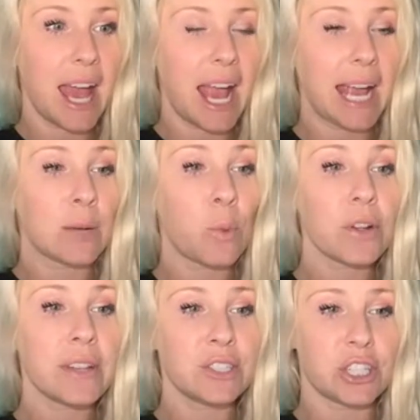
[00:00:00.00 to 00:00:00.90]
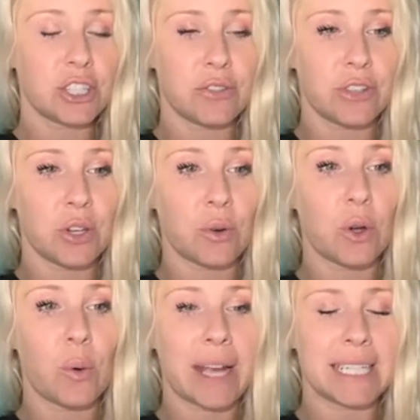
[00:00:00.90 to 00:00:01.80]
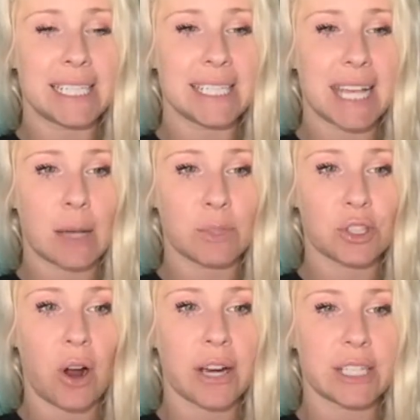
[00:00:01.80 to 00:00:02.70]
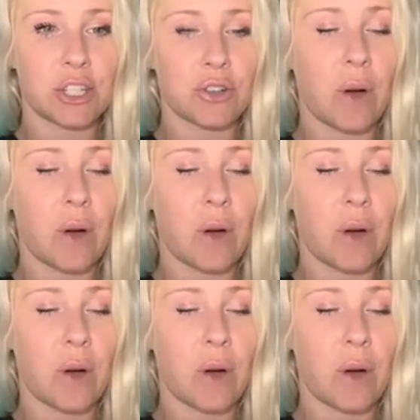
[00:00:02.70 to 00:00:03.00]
and more than just a few who I need to say I'm sorry to.